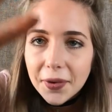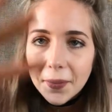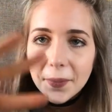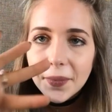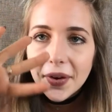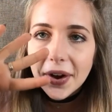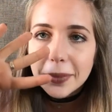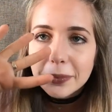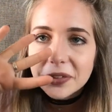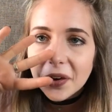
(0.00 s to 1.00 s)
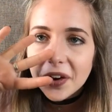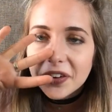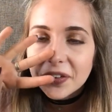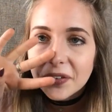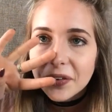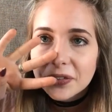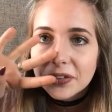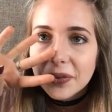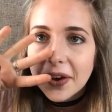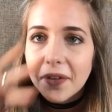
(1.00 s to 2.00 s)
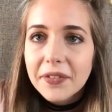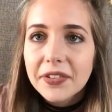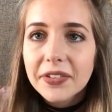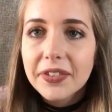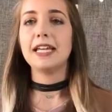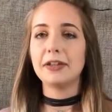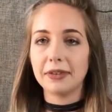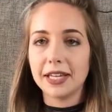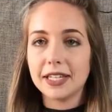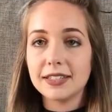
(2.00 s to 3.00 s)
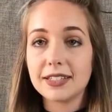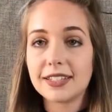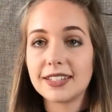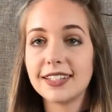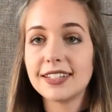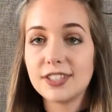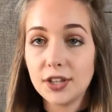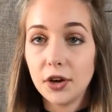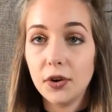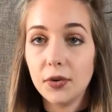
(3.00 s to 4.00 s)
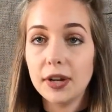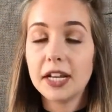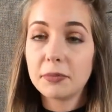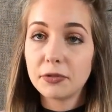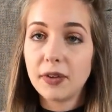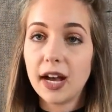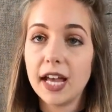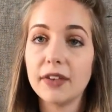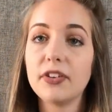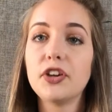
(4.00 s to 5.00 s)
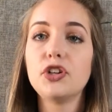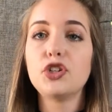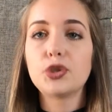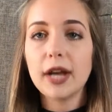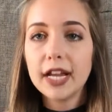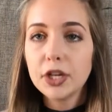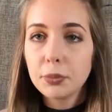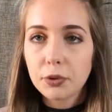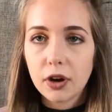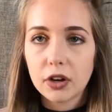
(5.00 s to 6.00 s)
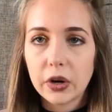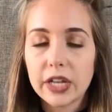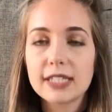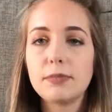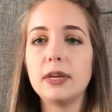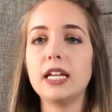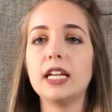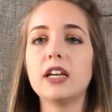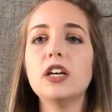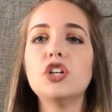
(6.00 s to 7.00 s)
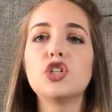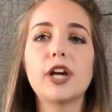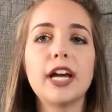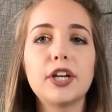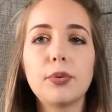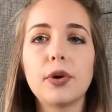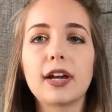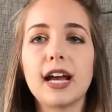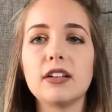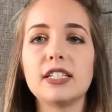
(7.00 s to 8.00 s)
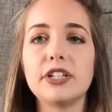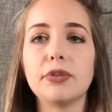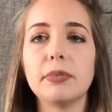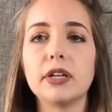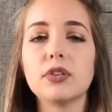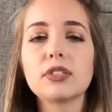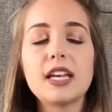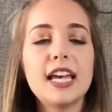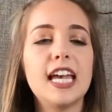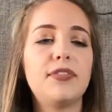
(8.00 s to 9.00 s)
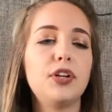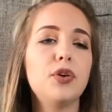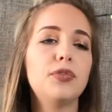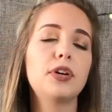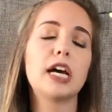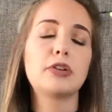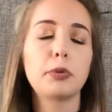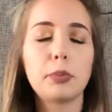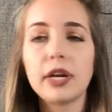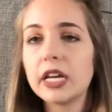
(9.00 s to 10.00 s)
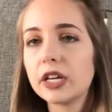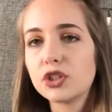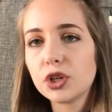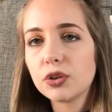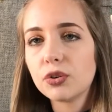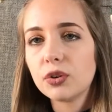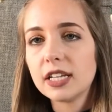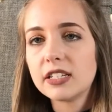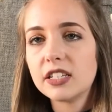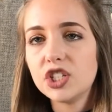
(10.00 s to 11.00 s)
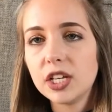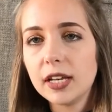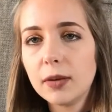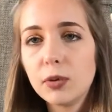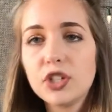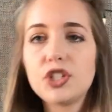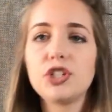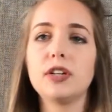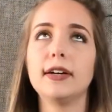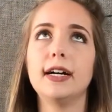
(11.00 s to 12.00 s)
so I'm sorry to gross you out. Anyways, so number five, track your progress, meaning track your workouts and your meals. If you don't feel comfortable bringing a journal into the gym, which